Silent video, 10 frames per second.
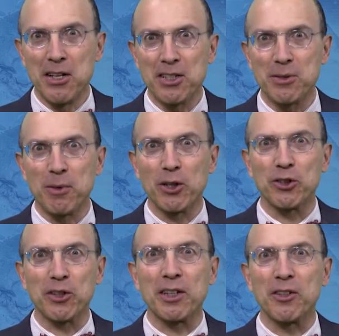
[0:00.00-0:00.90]
This is
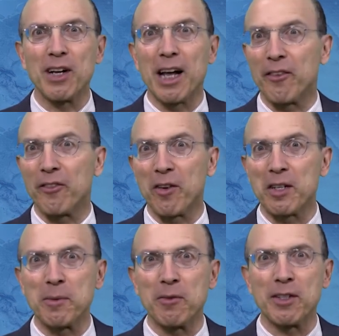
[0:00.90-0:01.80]
Marshall Gittler, head of
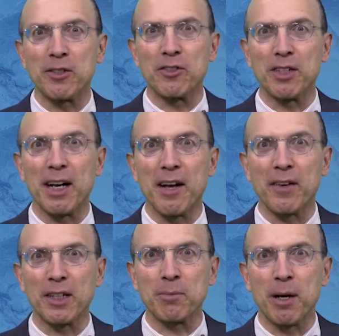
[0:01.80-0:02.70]
investment research at
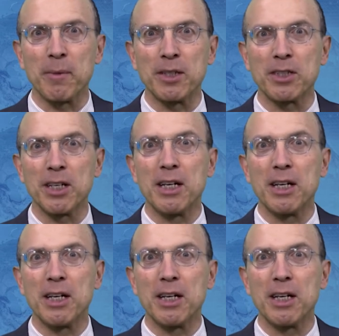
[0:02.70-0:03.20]
FXPRIMUS.